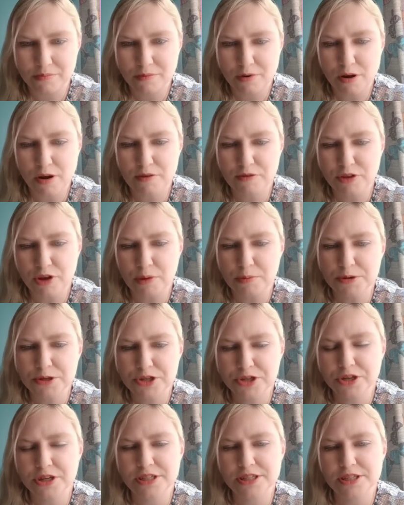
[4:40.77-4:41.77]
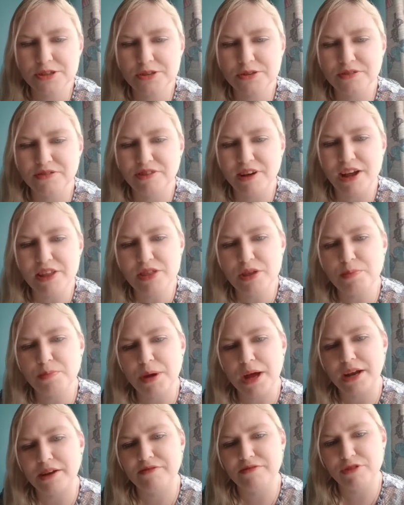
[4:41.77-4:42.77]
of the opportunity to find that
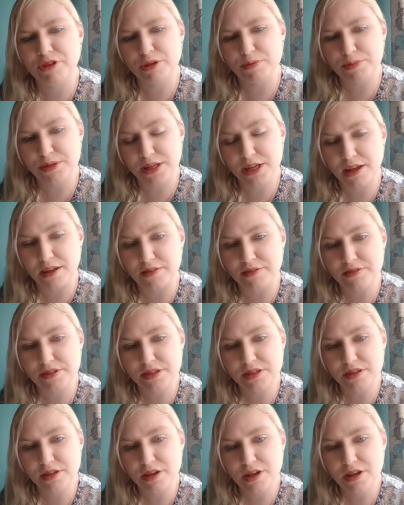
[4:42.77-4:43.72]
pattern for themselves